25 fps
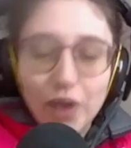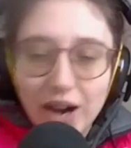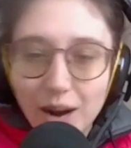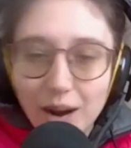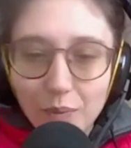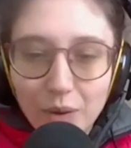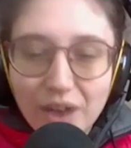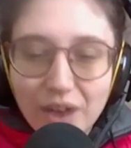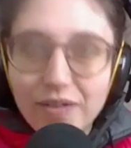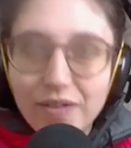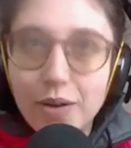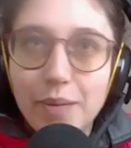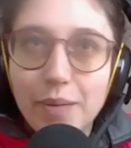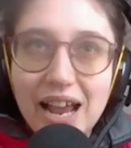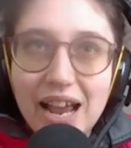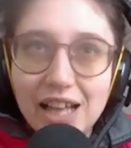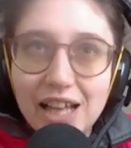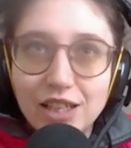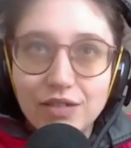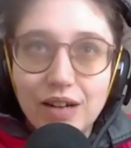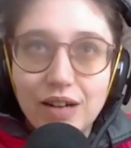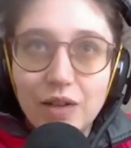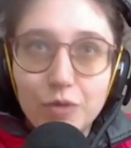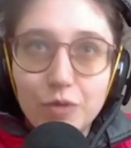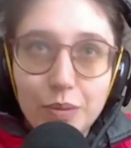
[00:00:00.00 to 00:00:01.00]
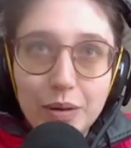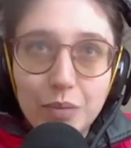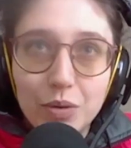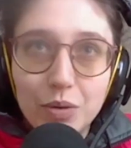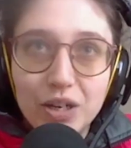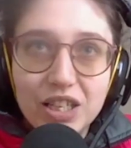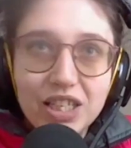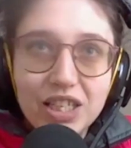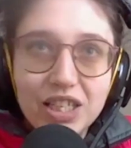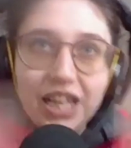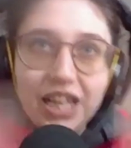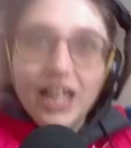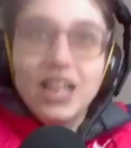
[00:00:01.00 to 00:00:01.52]
I'm waving my hands around for people
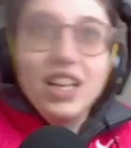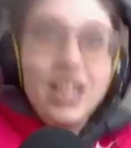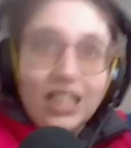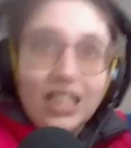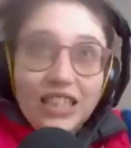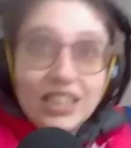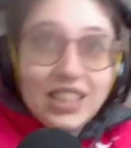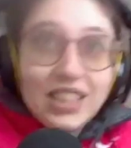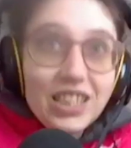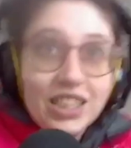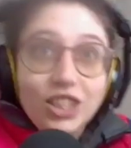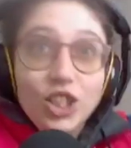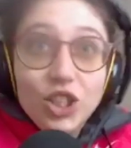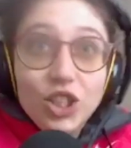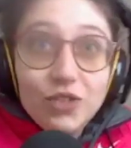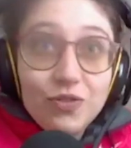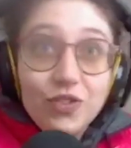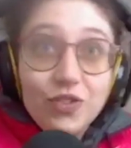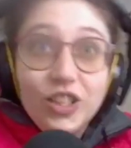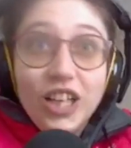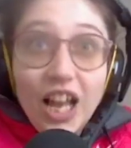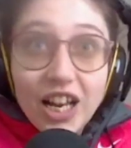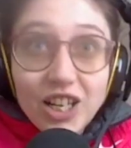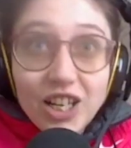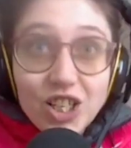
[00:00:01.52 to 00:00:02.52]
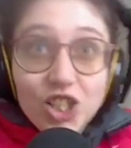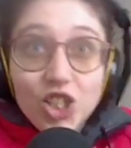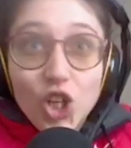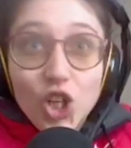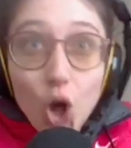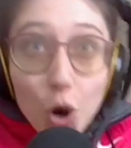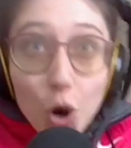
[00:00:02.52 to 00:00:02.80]
listening. It's just like so